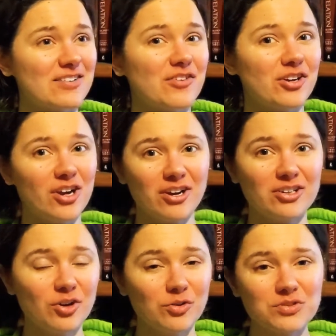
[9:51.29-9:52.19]
If they're young
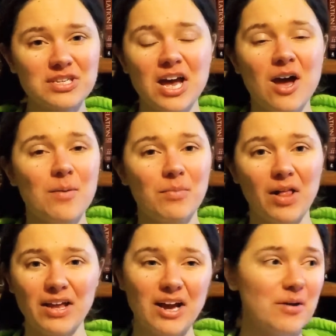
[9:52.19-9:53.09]
adults,
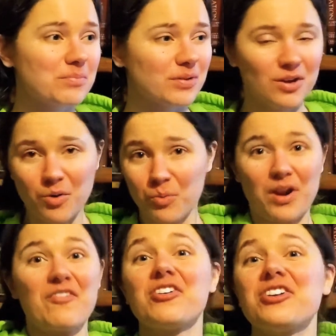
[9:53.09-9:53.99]
play up
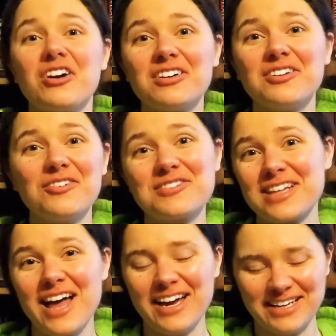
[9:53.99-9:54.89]
whatever young
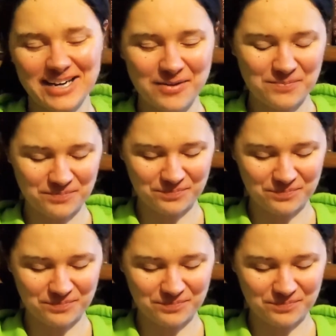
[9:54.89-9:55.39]
adults like.